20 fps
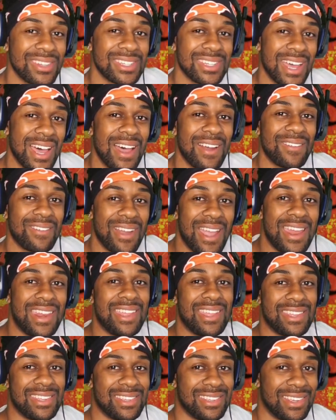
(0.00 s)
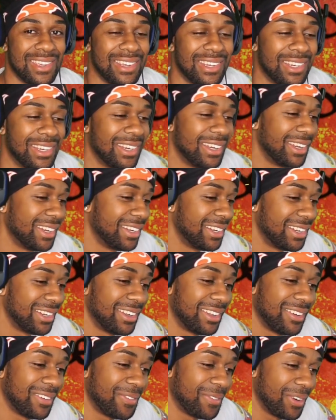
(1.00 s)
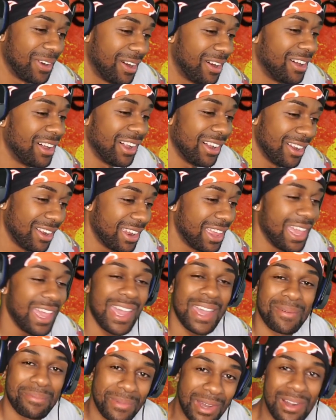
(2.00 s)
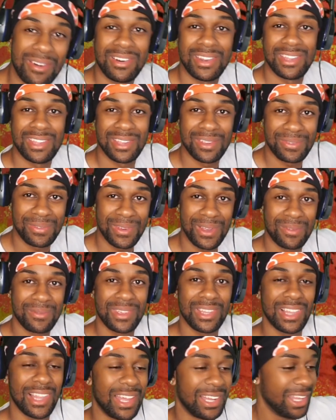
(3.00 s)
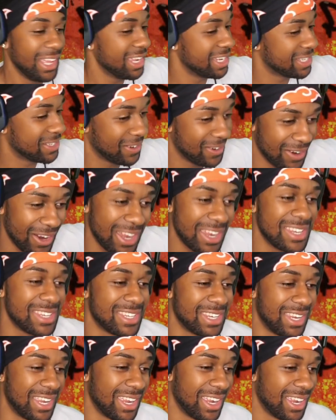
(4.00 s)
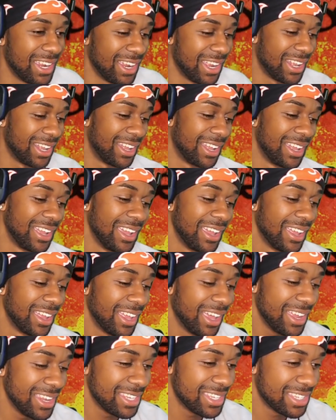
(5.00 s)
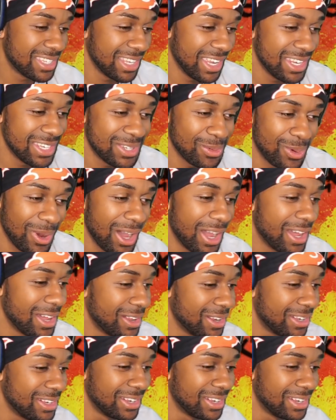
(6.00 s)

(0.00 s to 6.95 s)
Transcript: not ready for all that booty, you feel me? Like, that's crazy. that's wild. Yo,